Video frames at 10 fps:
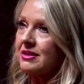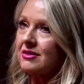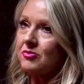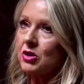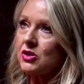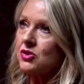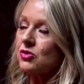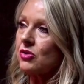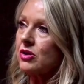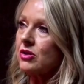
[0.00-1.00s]
and
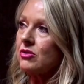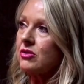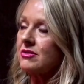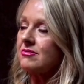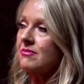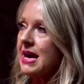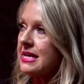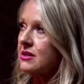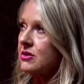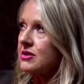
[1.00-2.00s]
personal growth and
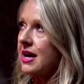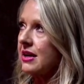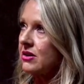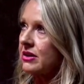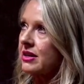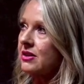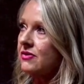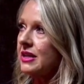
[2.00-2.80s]
maslow's hierarchy of